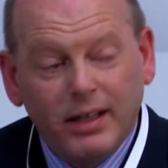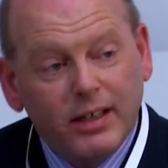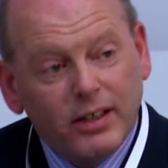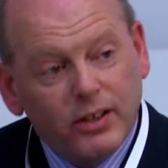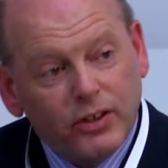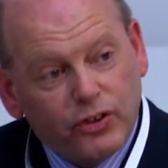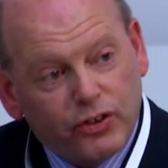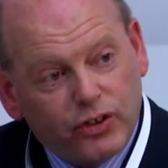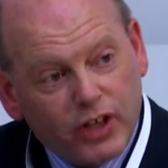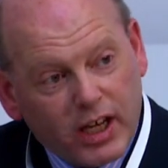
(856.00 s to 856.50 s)

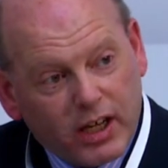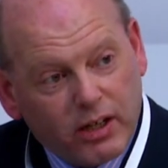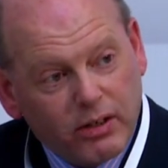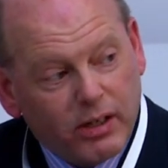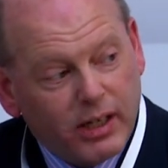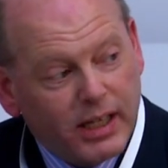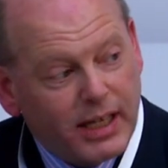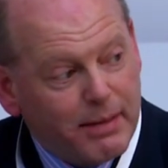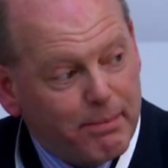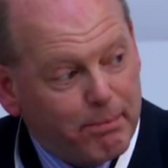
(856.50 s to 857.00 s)

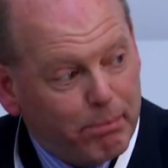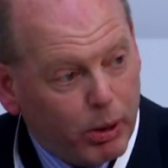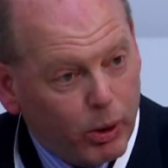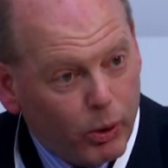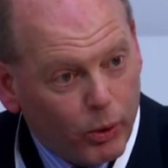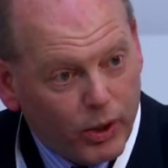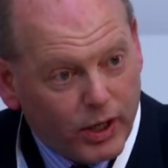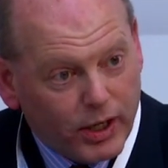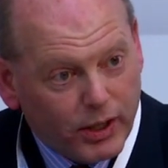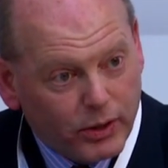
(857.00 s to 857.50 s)
Secondly,
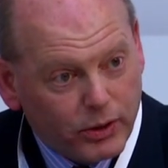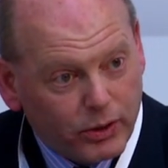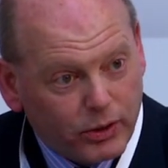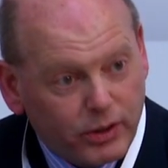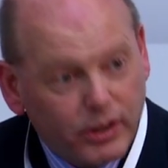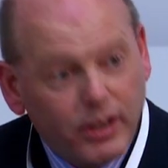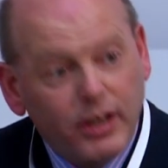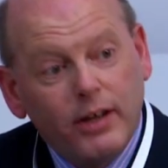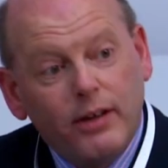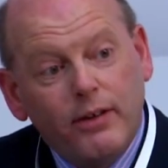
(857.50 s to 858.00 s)
employers
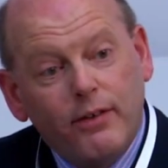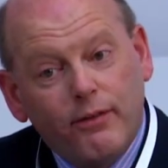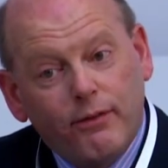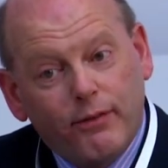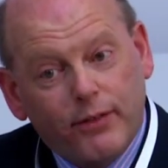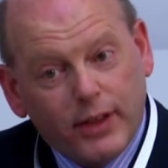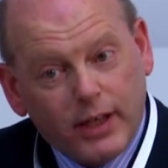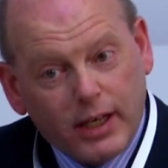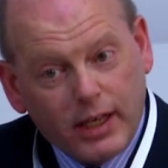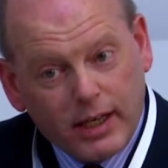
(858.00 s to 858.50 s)

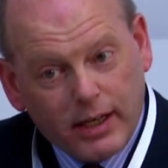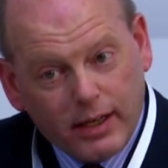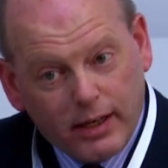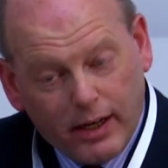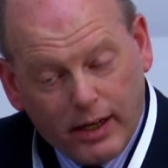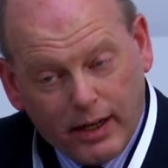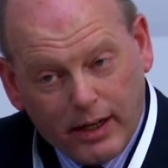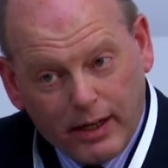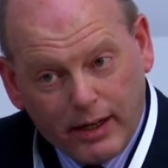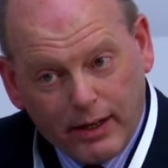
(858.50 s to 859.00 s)
for
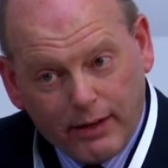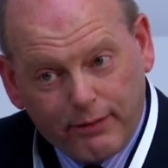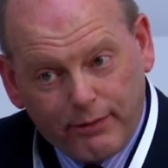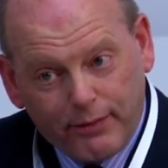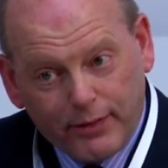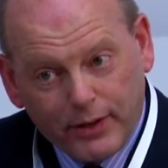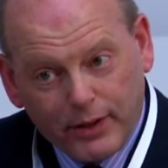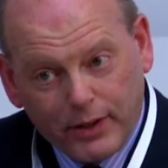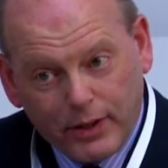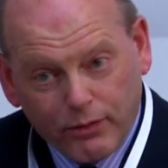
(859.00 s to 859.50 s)

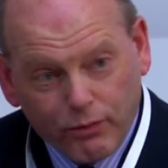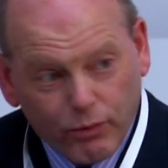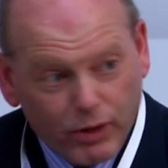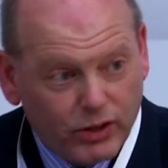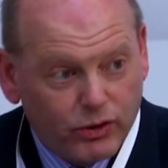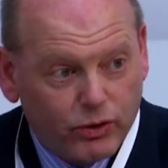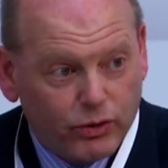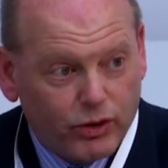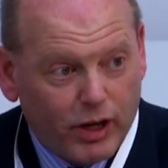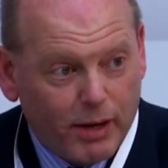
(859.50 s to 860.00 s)
the
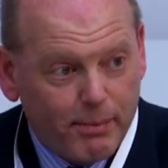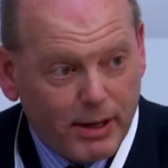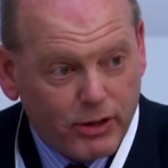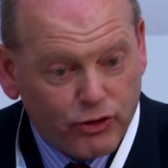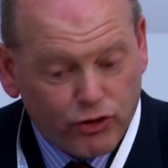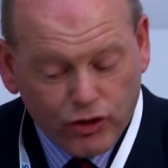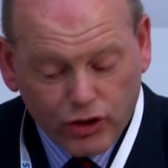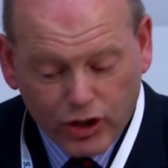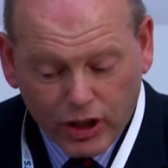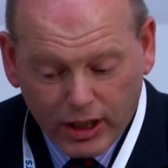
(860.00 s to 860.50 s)
reasons I
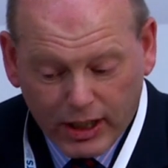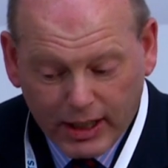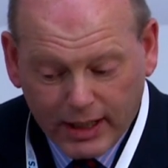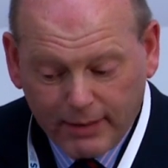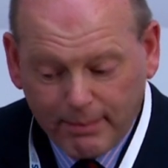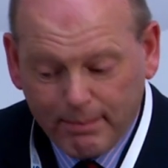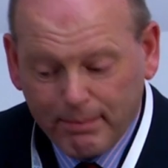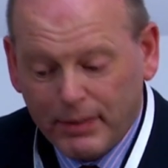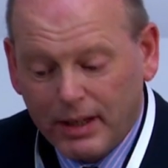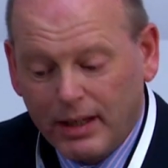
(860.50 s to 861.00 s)
mentioned
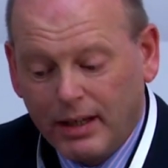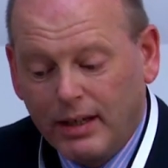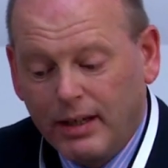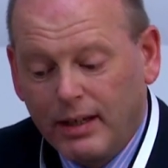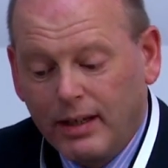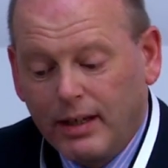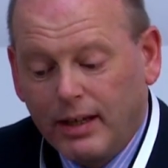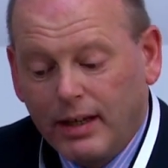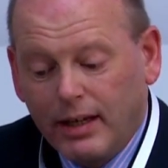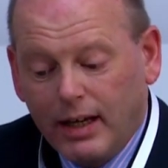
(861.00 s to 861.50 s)
earlier.
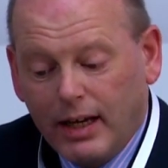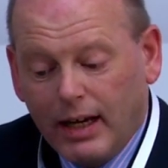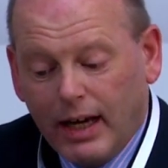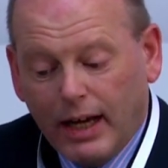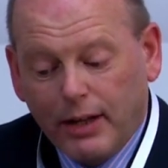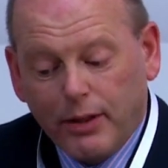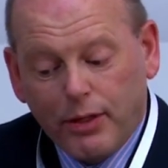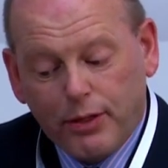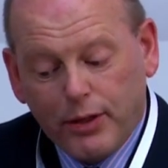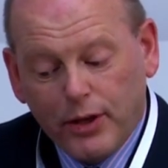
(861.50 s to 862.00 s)

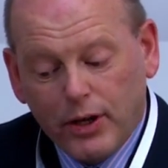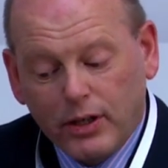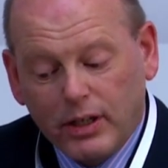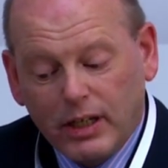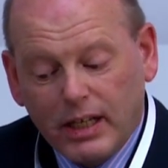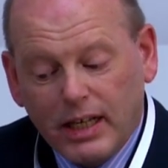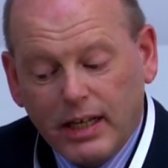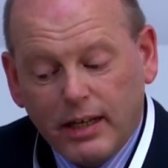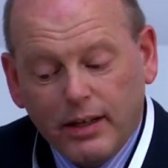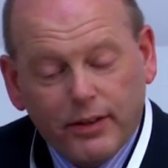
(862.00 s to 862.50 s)
And
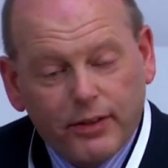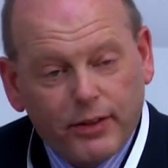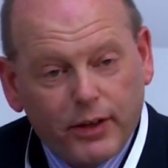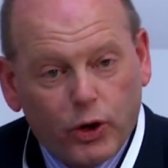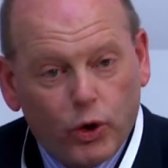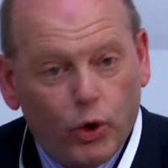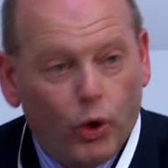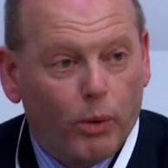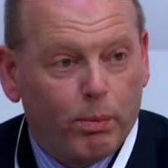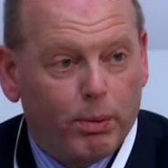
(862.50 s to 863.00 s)
thirdly, the
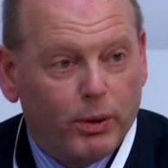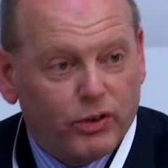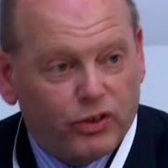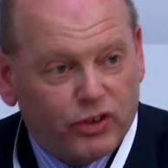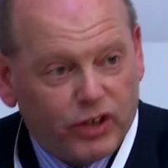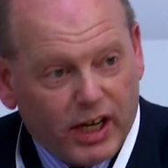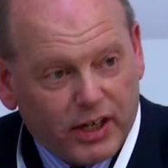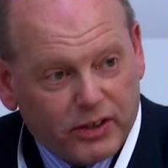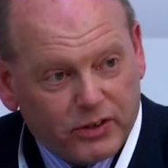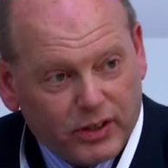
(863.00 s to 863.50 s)
corporate
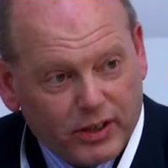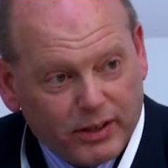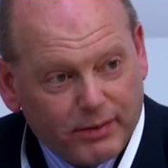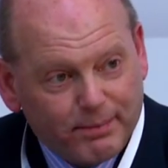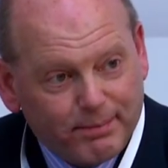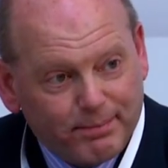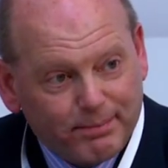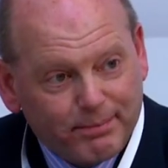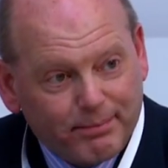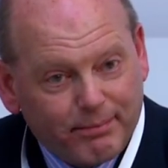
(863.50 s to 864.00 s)
sector,
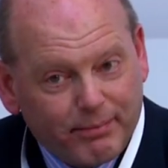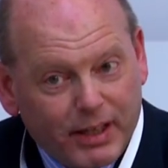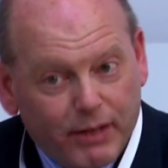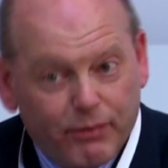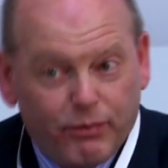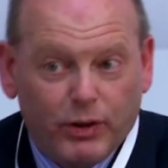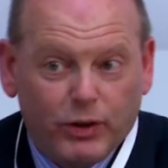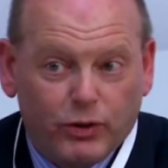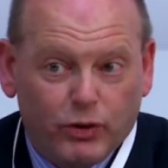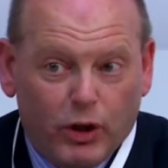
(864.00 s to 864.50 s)

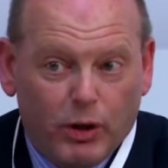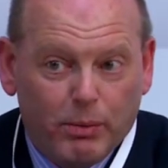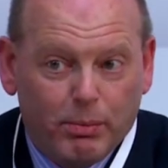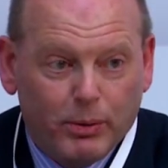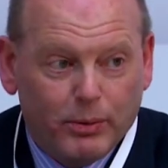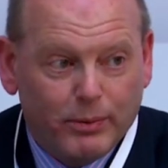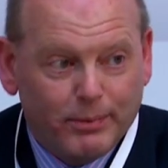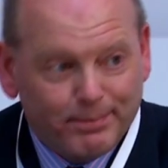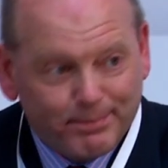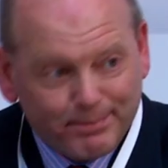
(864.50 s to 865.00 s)
for
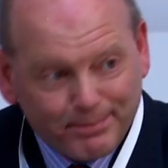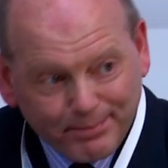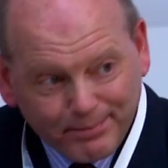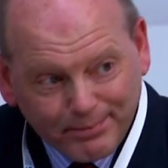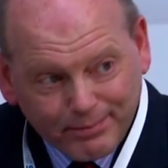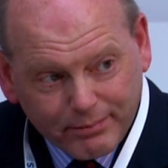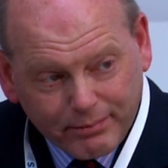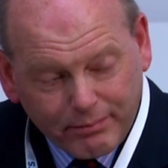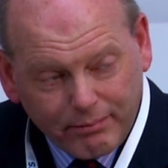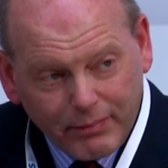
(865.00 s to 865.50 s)
example.
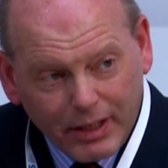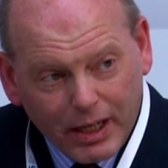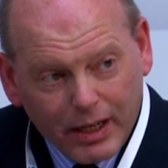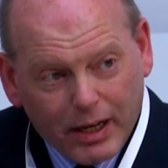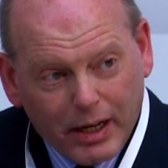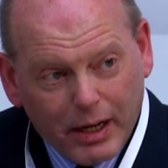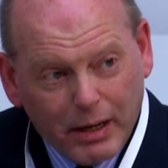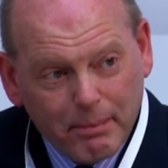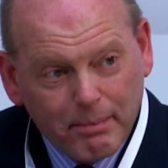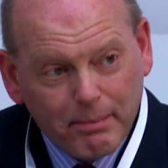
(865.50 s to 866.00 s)

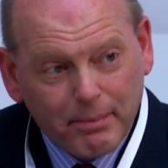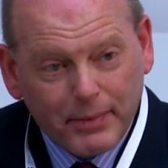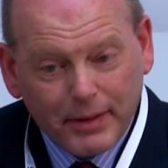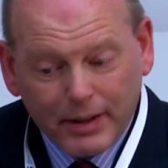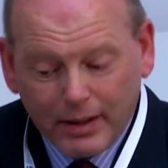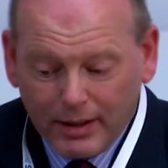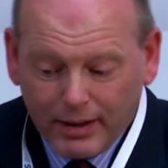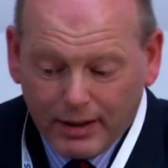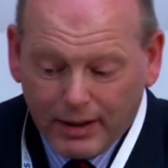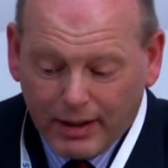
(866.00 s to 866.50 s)

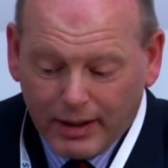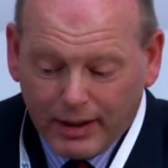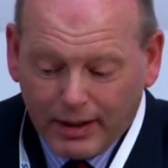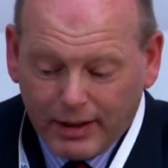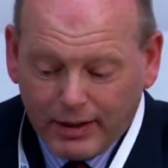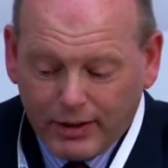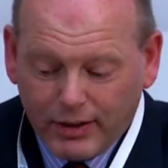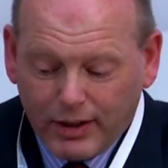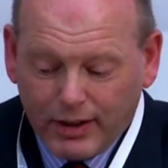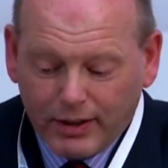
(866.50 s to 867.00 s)

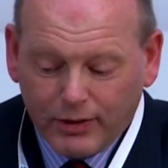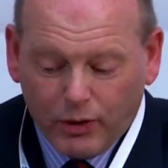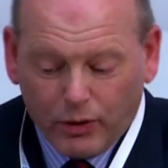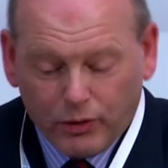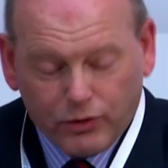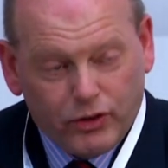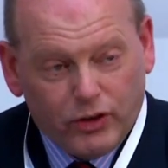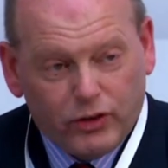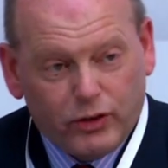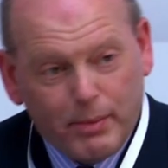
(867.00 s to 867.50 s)

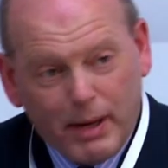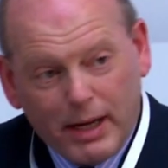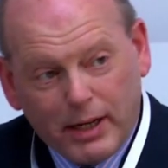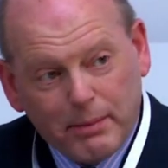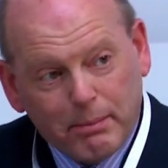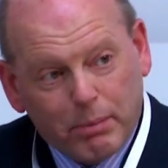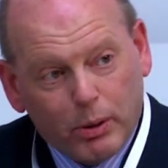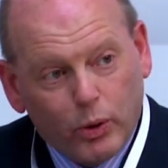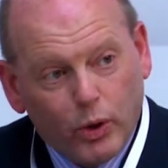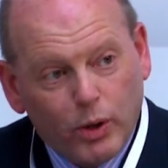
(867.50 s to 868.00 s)
Not just about
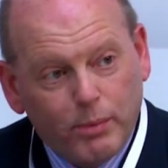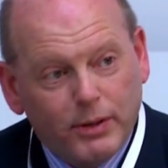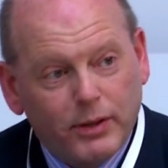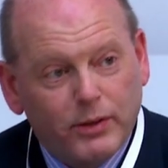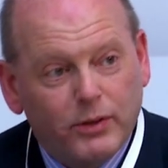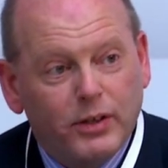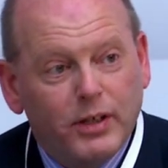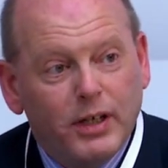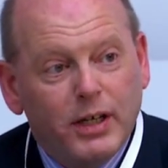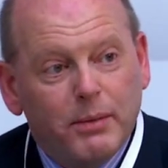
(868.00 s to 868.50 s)

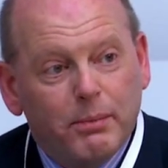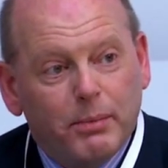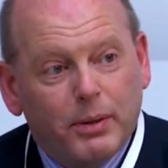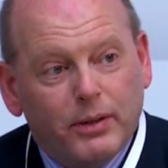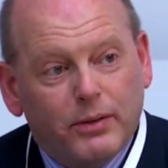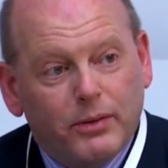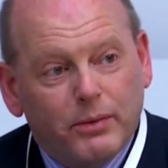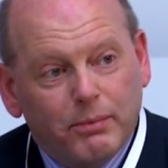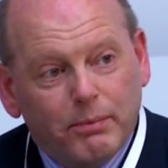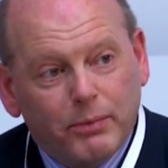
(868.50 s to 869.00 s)
employment,
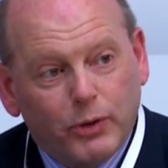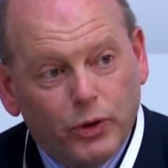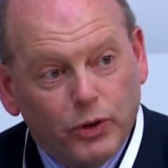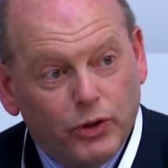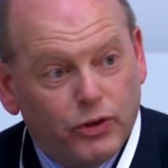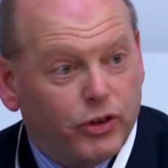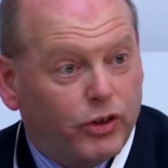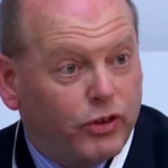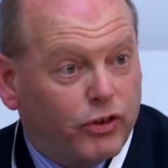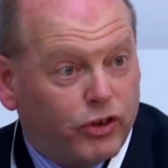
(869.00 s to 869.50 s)
but
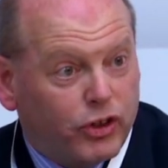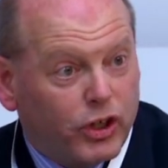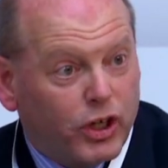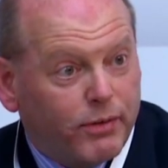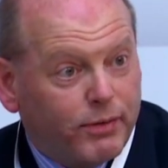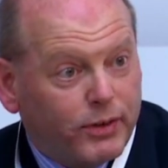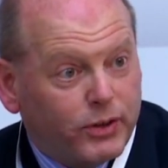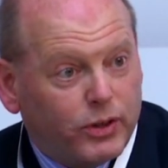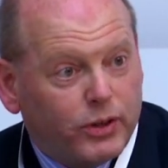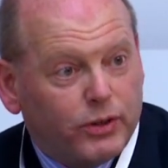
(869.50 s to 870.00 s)
goods and
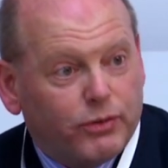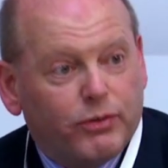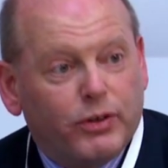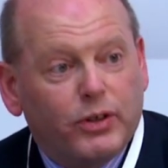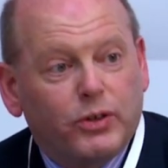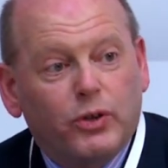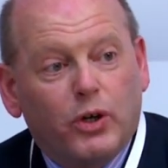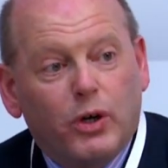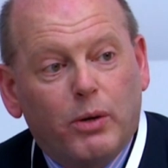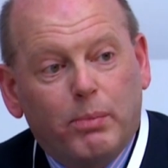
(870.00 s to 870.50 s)
services, for
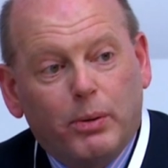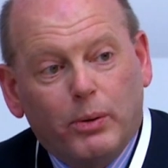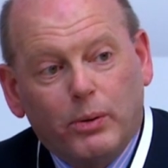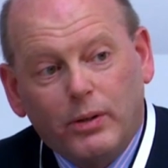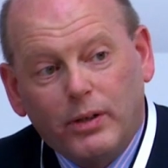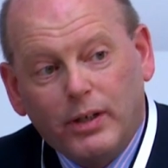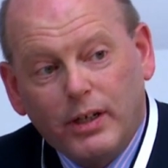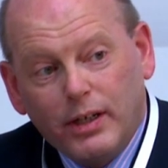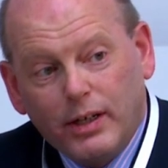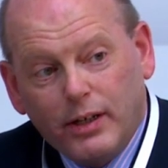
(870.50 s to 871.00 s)
example,
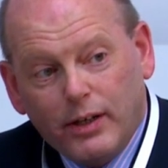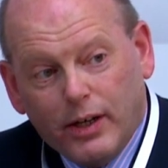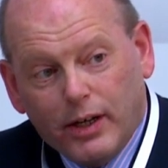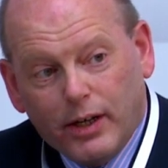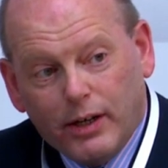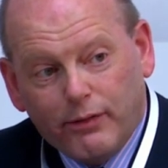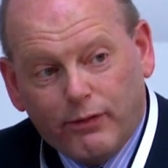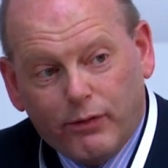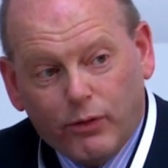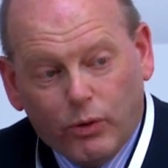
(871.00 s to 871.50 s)

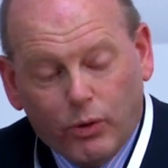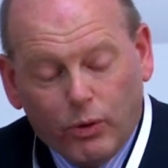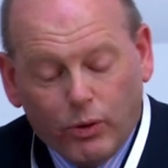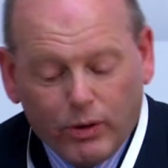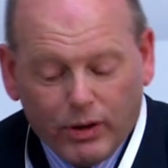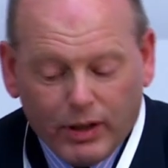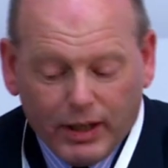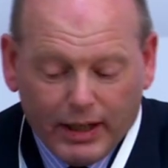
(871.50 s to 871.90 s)
for